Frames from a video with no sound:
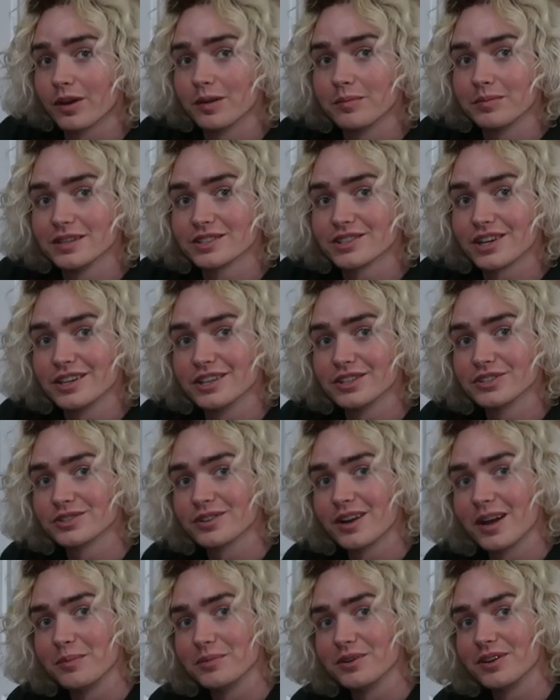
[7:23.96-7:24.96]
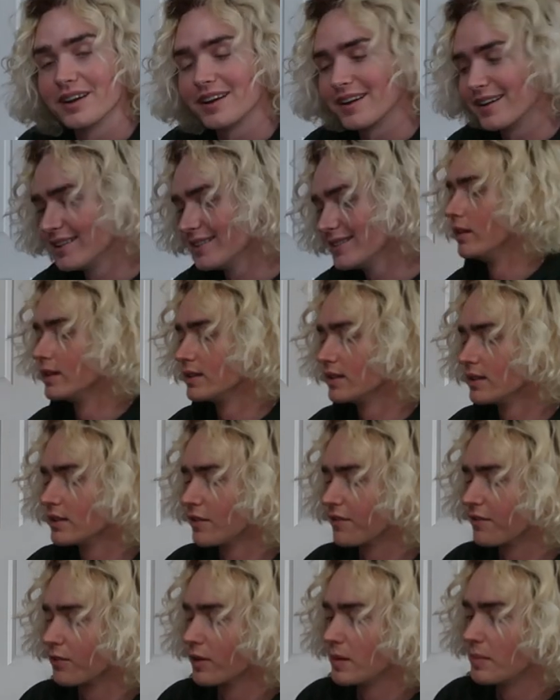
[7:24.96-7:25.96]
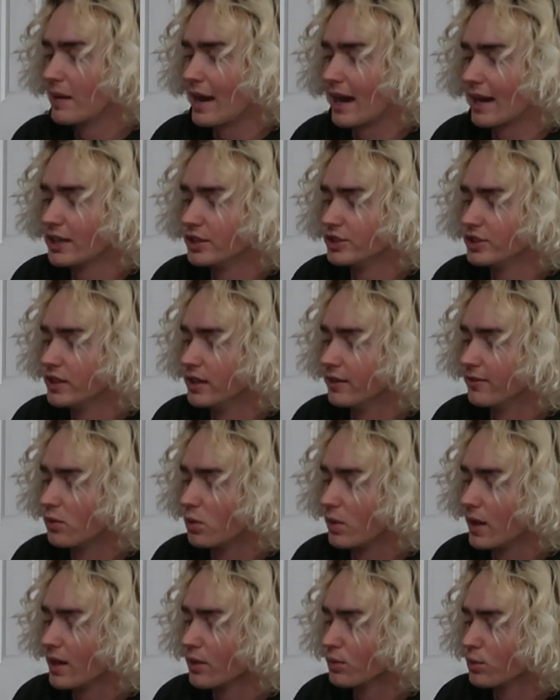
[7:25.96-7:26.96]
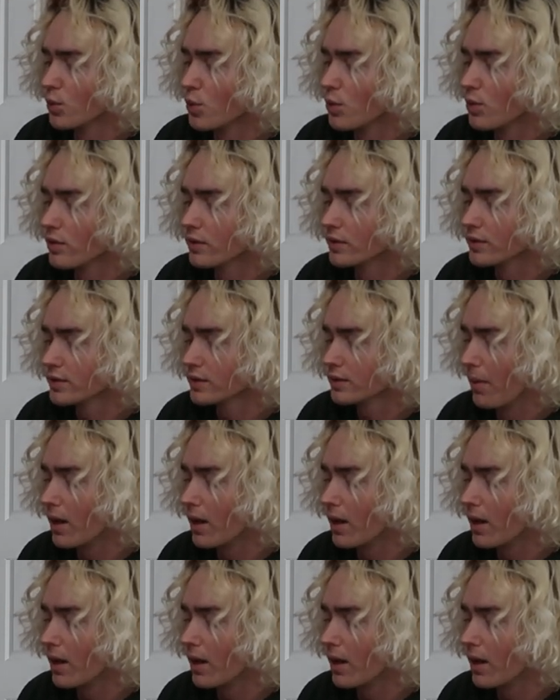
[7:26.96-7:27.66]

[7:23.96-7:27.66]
Threadbeast on Instagram, you guys. This is a free package giveaway rules,